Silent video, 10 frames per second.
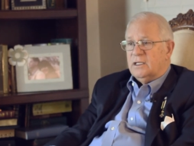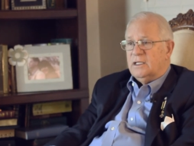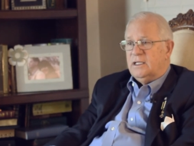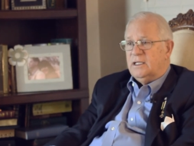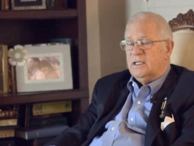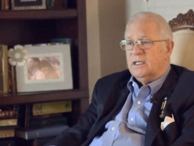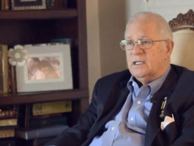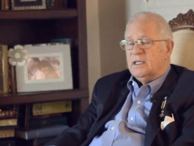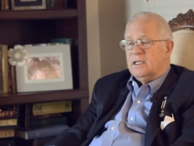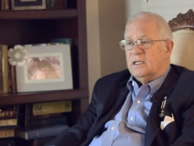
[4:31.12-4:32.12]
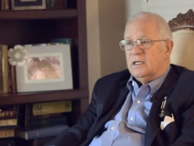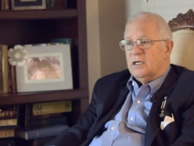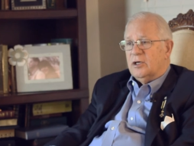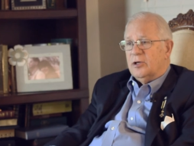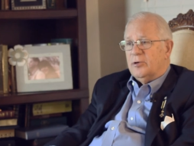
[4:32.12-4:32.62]
He
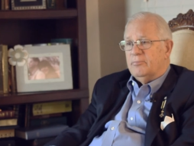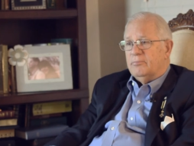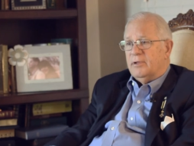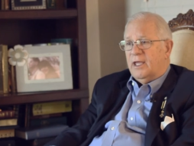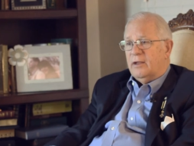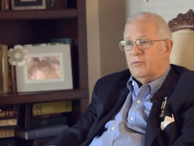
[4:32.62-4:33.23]
had